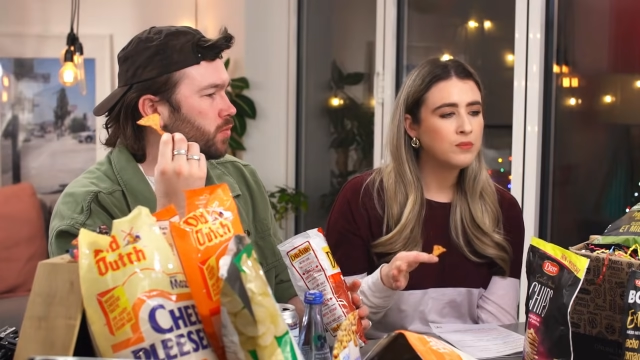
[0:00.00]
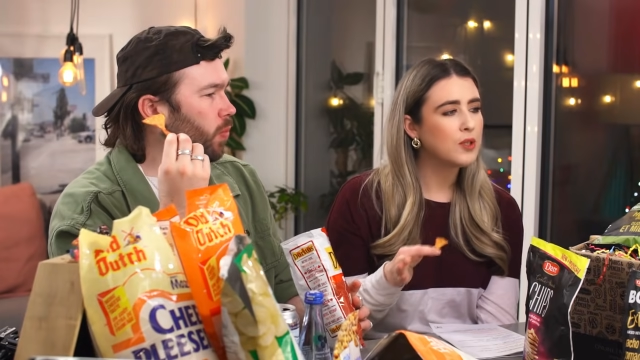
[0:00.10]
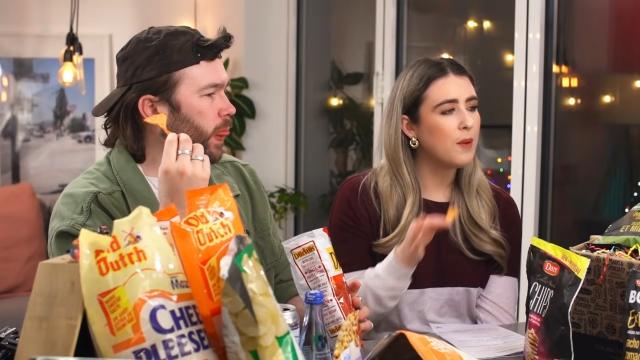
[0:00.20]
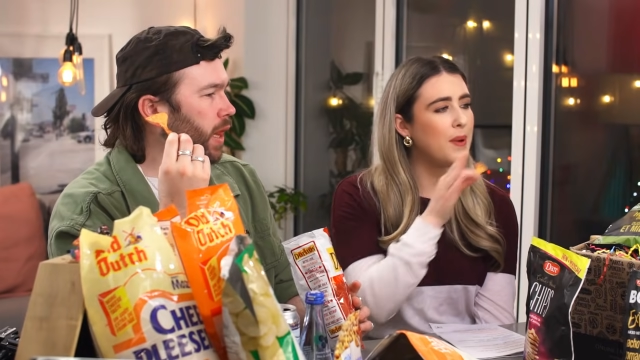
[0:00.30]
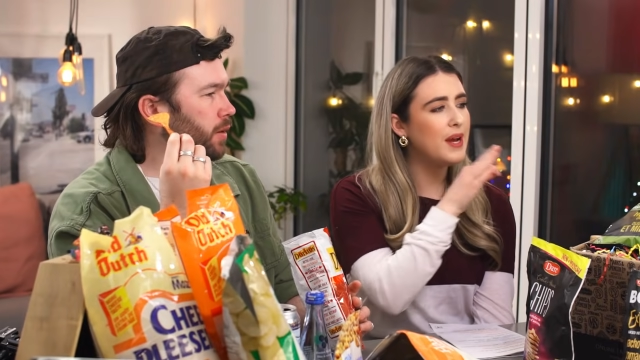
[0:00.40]

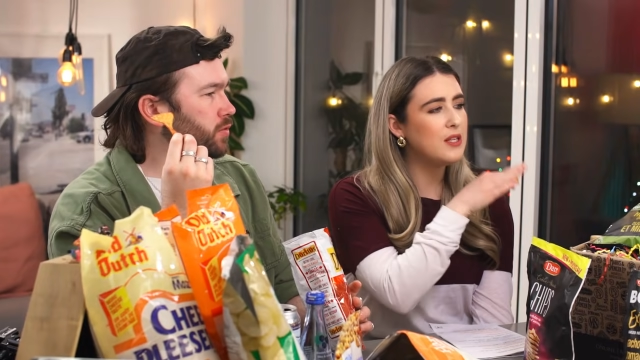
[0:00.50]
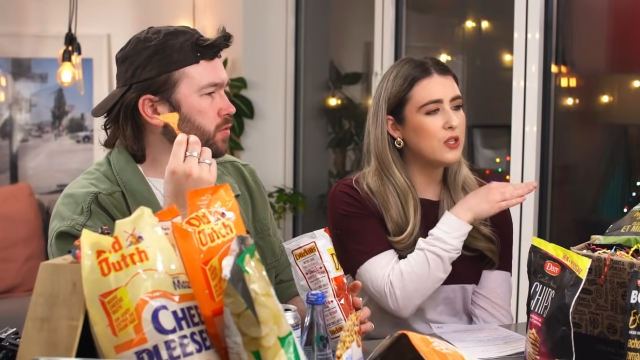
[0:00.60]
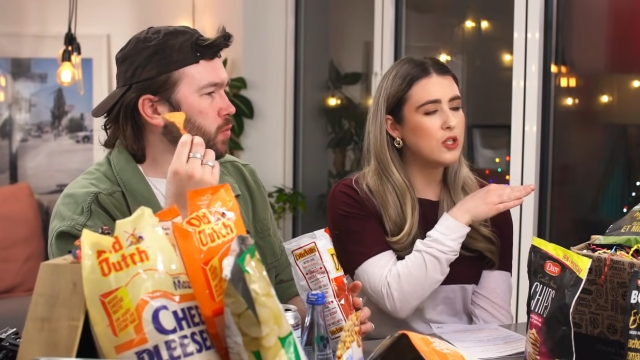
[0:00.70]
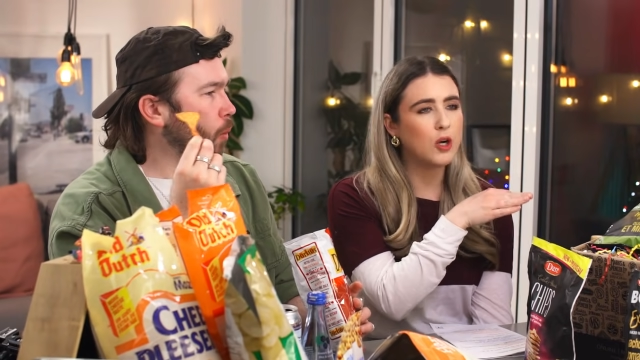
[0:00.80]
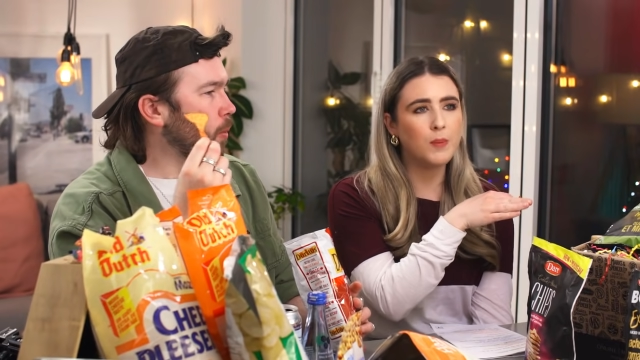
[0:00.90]
Speaker 1: Compared to
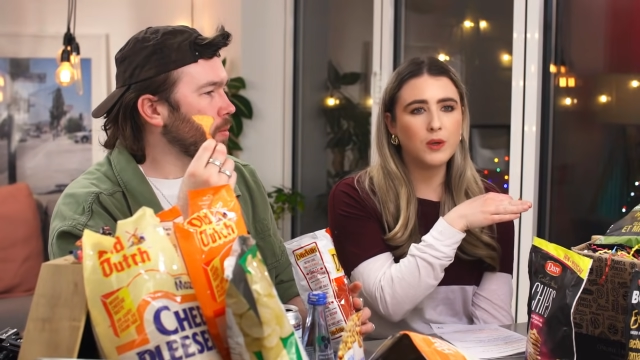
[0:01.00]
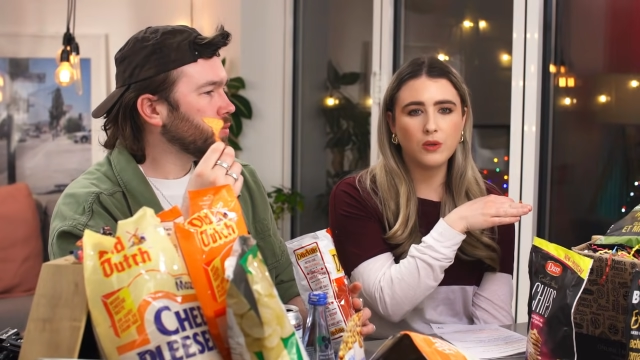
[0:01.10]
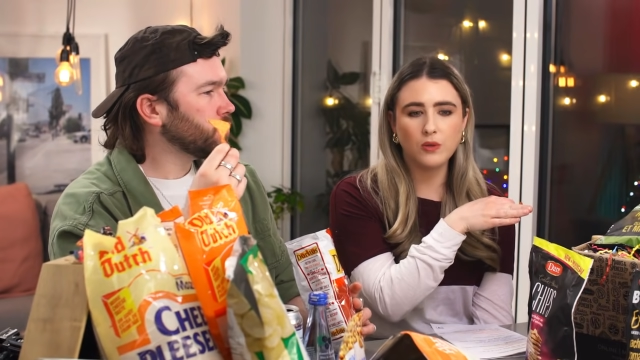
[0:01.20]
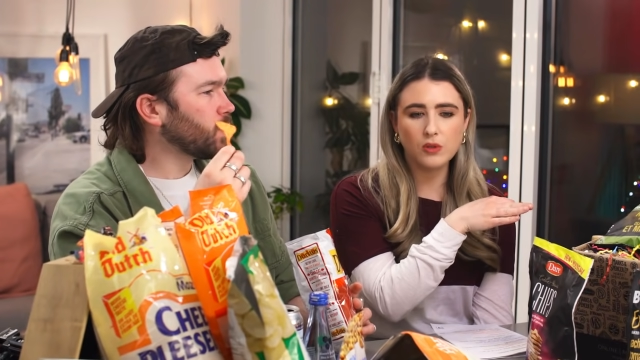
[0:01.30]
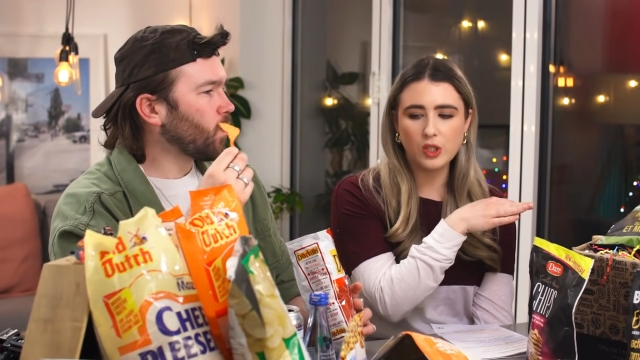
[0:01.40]
the
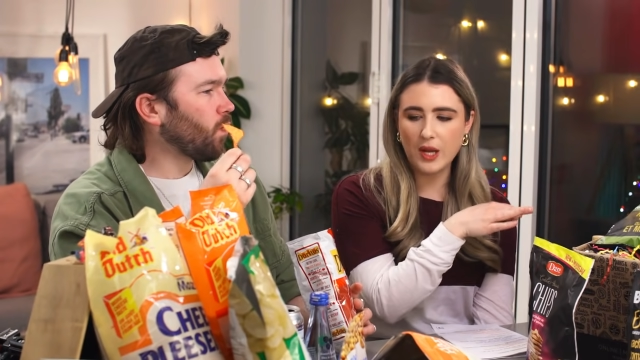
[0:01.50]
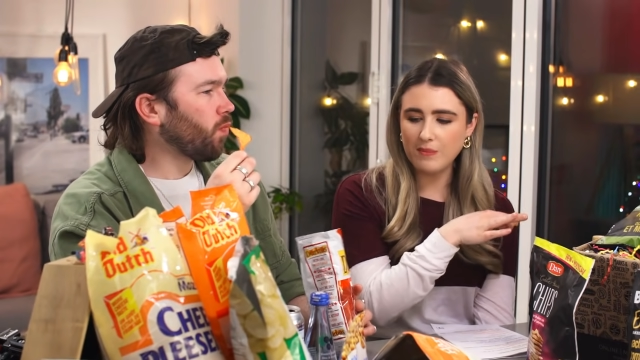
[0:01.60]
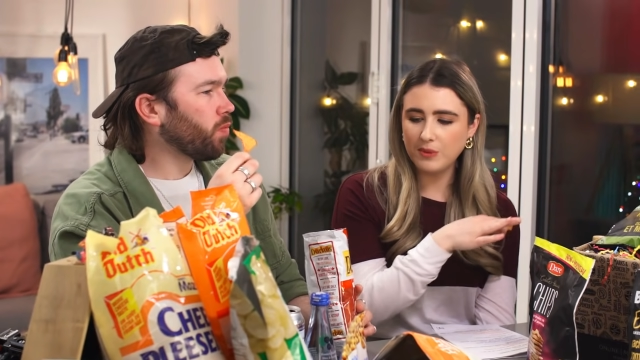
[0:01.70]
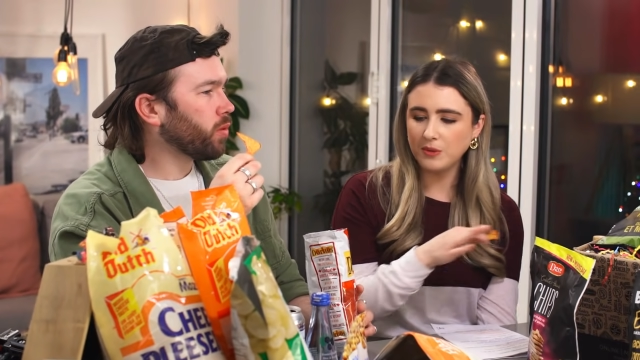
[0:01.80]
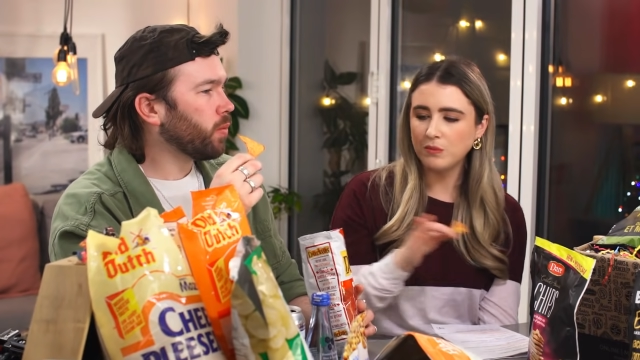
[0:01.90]
Tomahawk
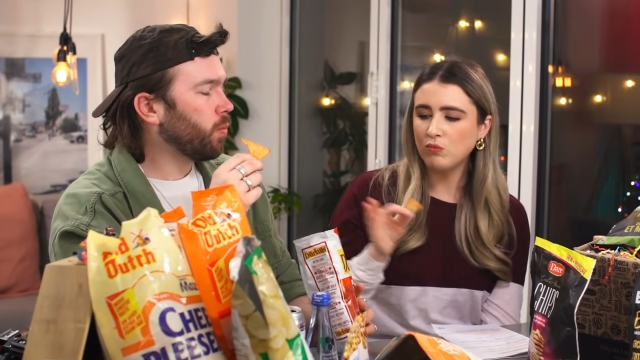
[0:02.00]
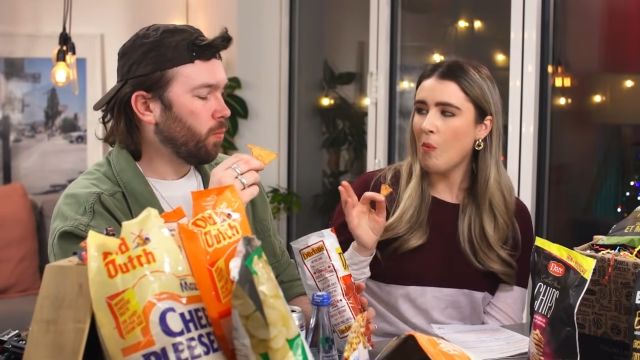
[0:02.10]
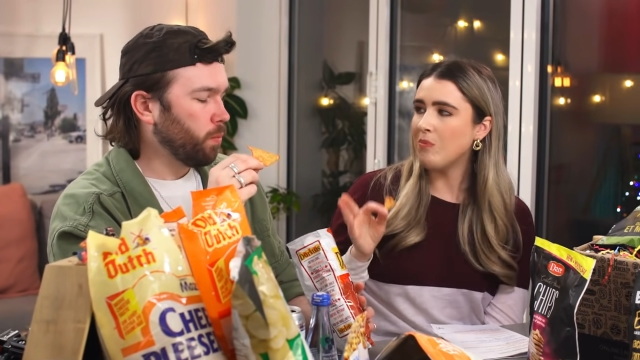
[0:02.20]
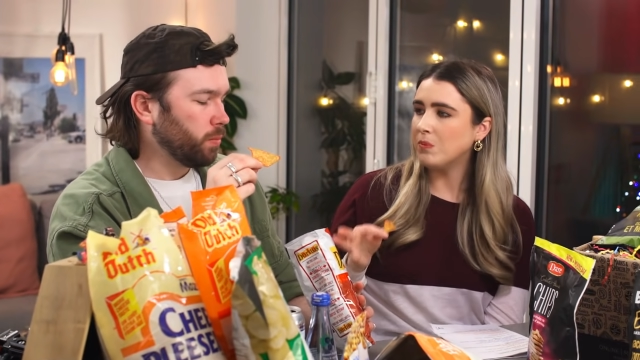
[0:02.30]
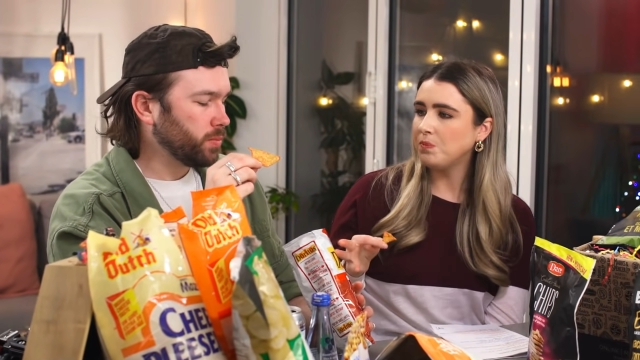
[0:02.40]
chips, mm.
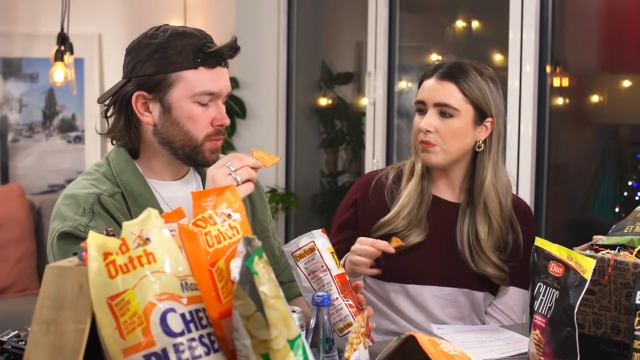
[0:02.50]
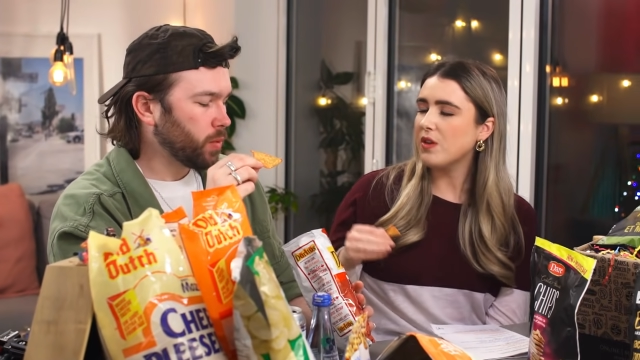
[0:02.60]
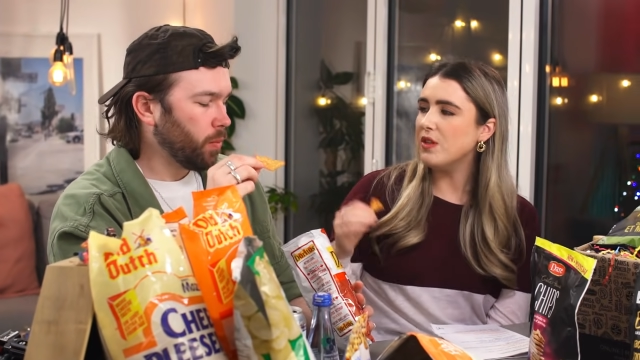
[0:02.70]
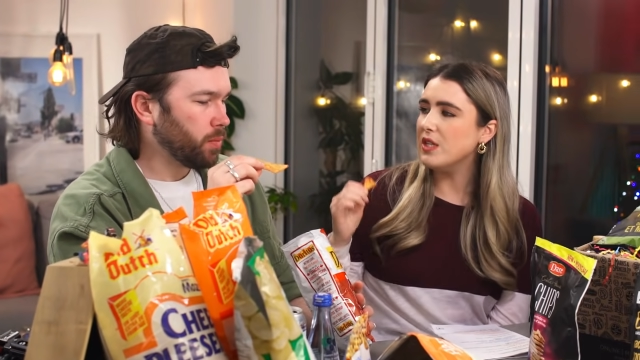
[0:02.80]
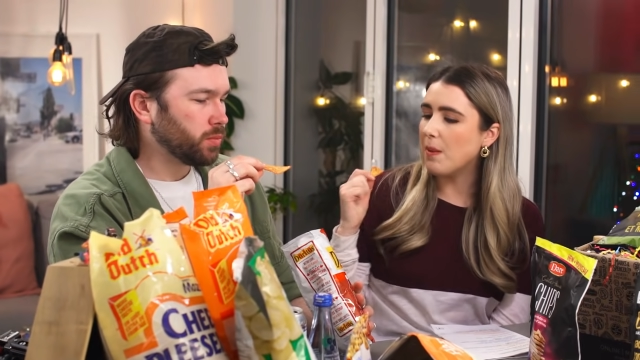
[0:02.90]

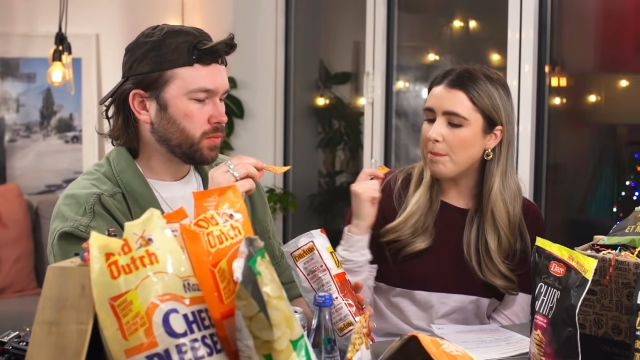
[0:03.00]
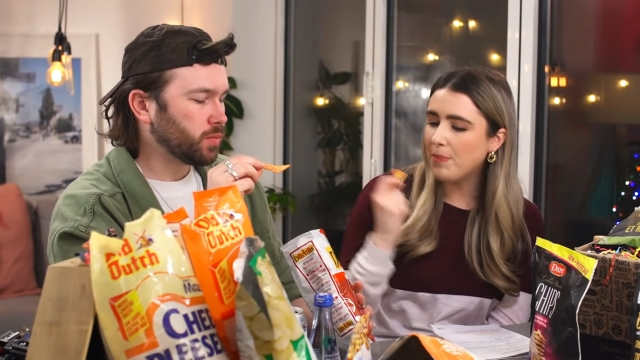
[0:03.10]
these are